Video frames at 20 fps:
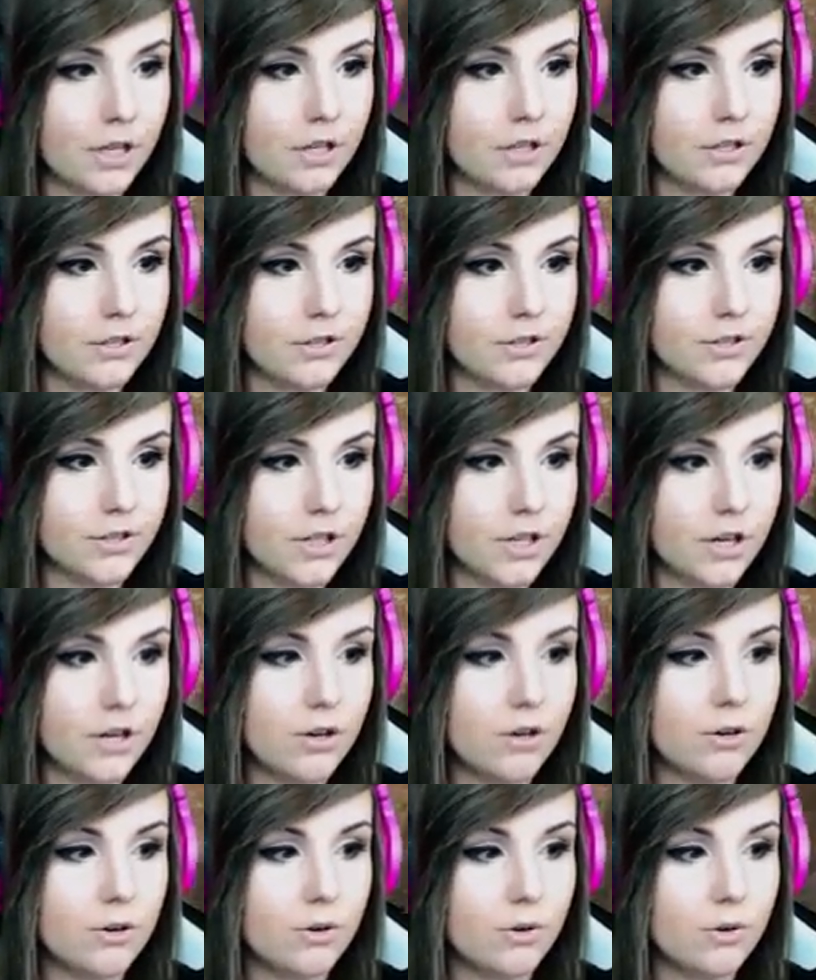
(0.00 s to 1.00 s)

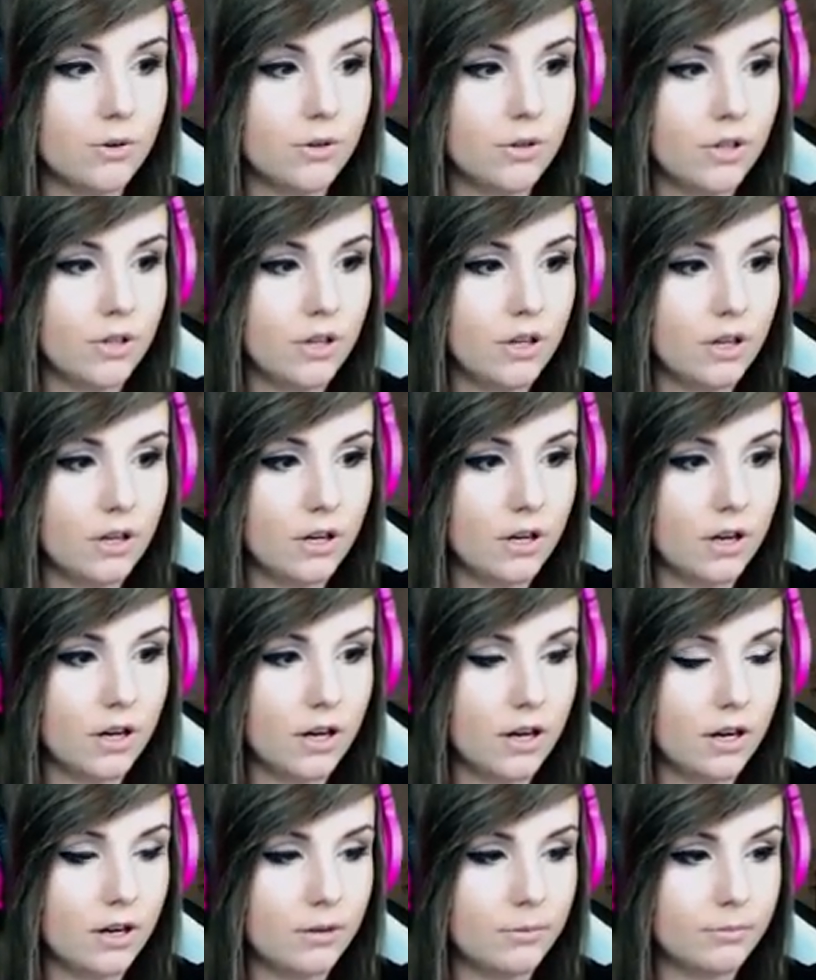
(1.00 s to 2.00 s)
So
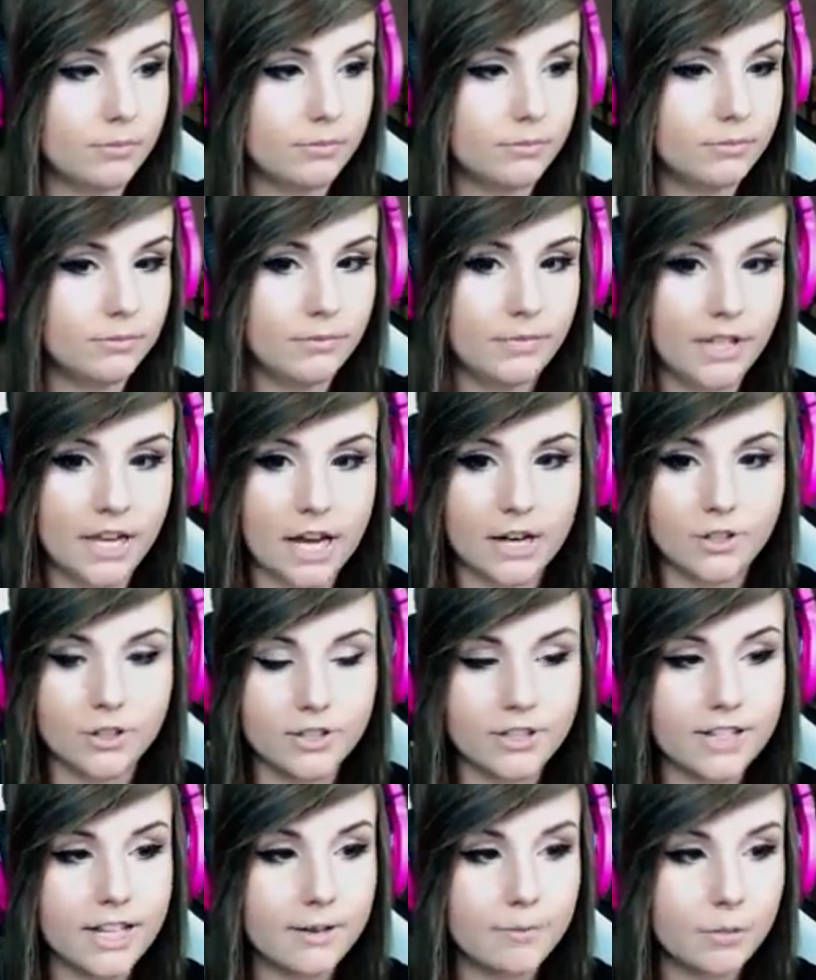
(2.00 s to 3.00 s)
yeah,
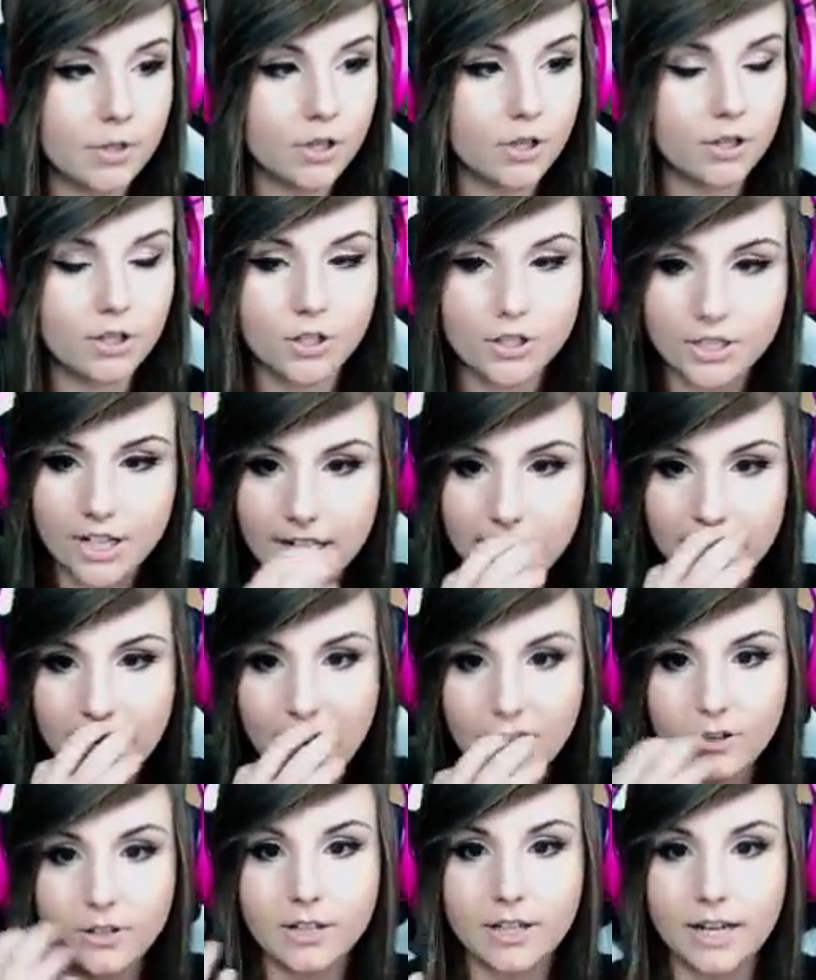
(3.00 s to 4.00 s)
just let me know in the chat
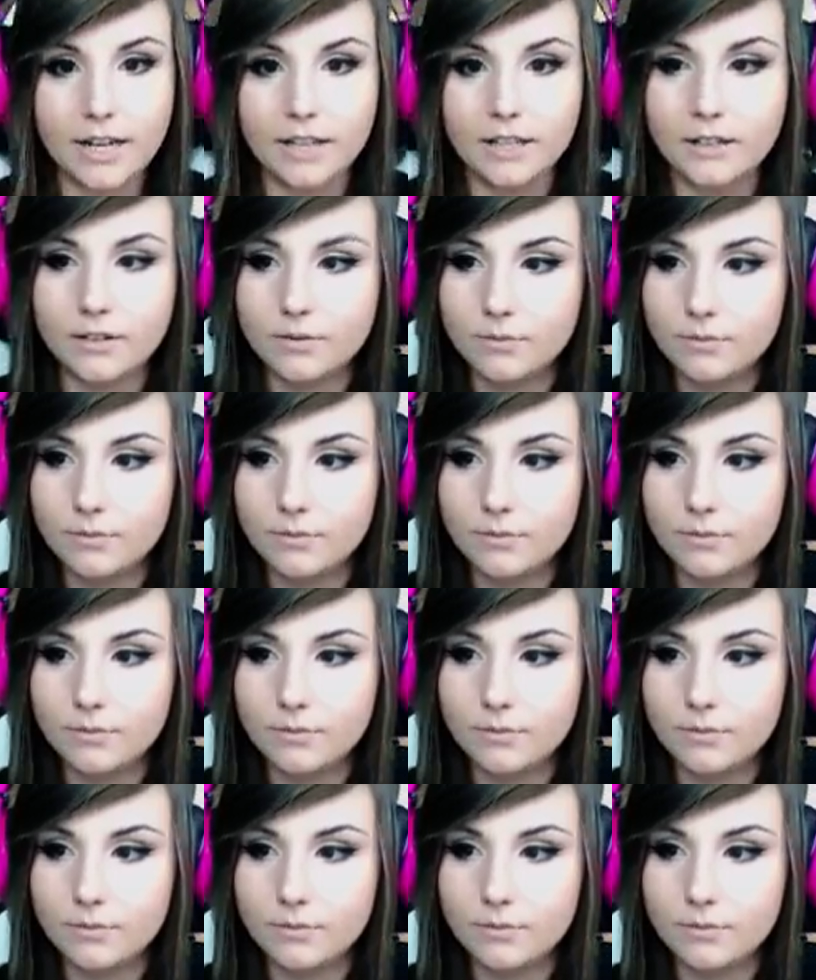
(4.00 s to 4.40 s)
how you liked